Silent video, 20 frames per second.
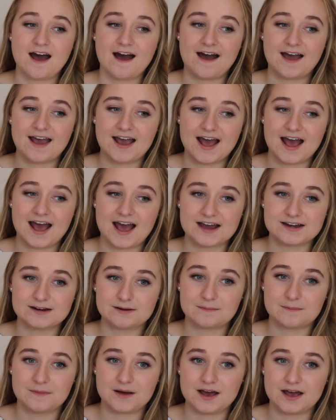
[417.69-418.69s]
I had
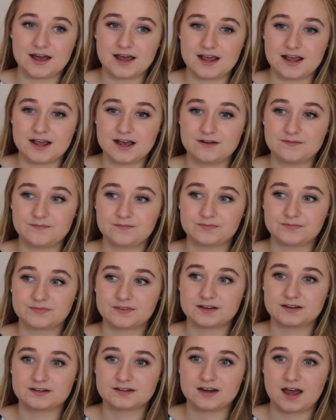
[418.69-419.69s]
my
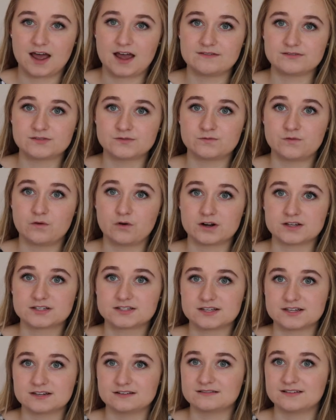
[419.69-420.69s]
knives and
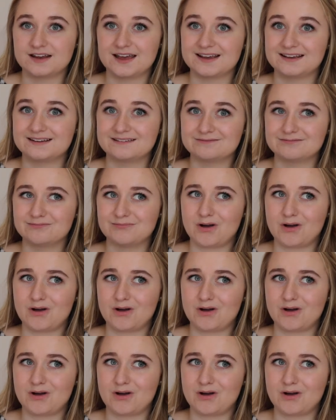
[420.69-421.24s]
forks and like